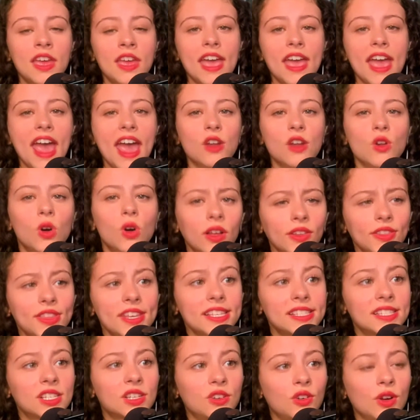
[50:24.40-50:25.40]
And all of
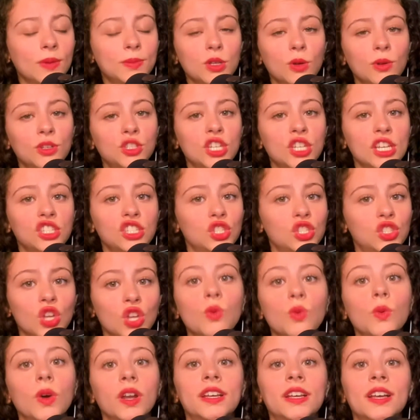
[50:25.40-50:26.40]
these crypto exchanges
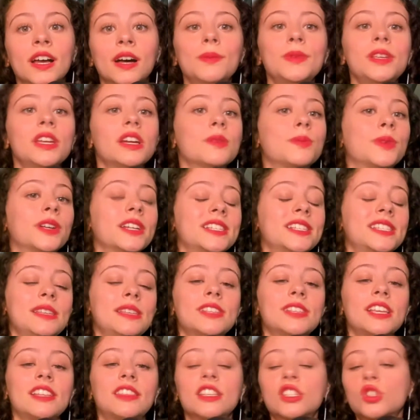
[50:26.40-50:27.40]
don't want to come here, but it seems
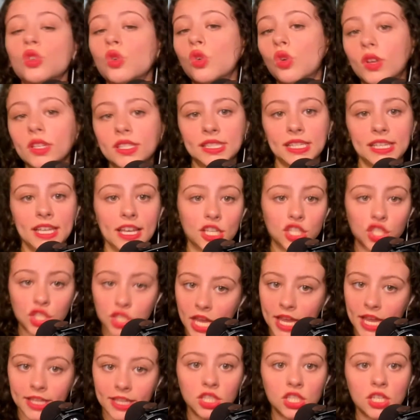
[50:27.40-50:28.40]
like this Aussie
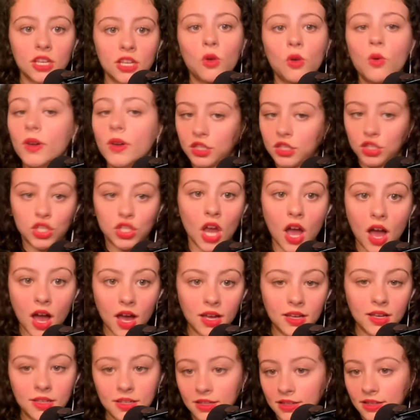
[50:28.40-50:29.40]
exchange,
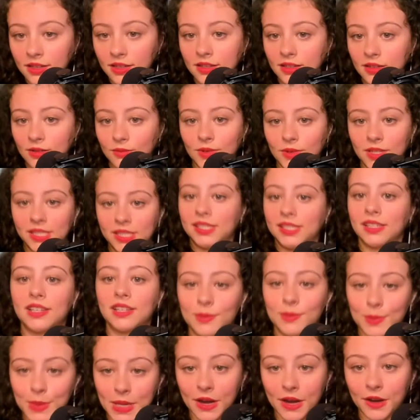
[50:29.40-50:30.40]
CoinJar, wants to
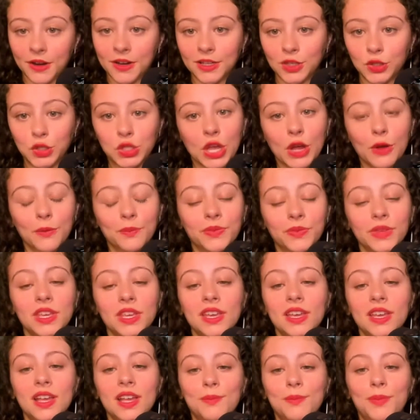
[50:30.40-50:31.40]
come here. So,
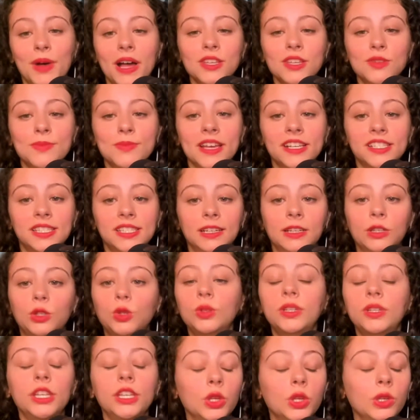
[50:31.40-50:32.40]
Biomex said,
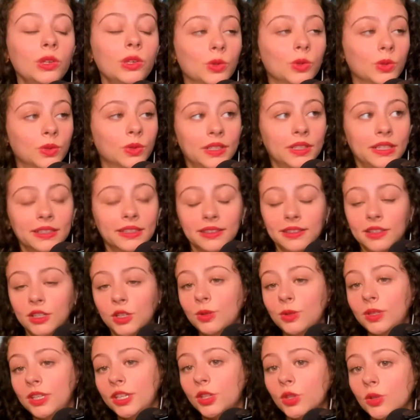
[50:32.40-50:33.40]
hooty hoo.
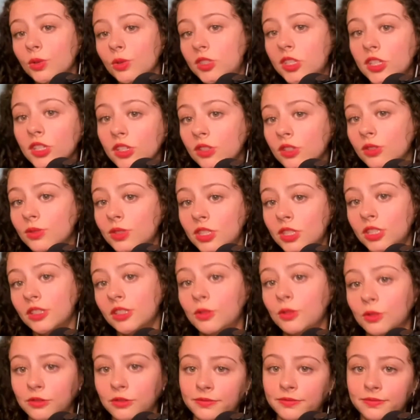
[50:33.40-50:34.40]
Hooty hoo to you
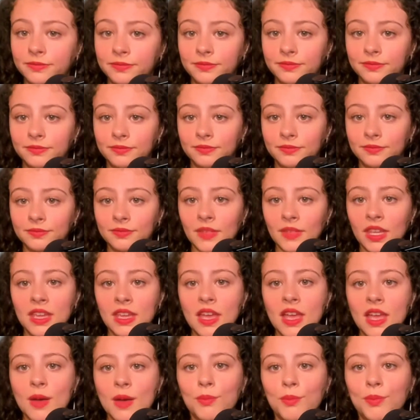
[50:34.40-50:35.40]
too.
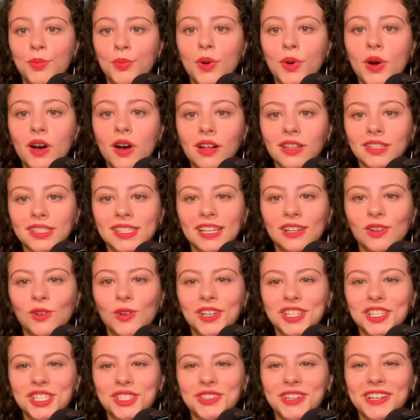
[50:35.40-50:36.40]
Paul said,
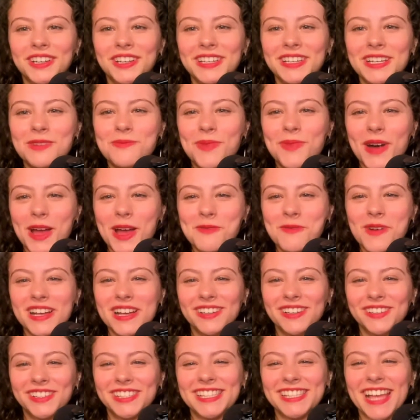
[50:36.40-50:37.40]
Australian by way
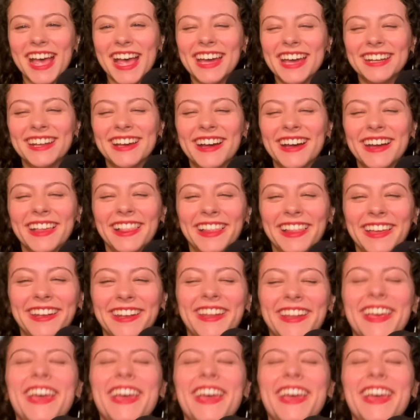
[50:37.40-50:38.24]
of Staten Island.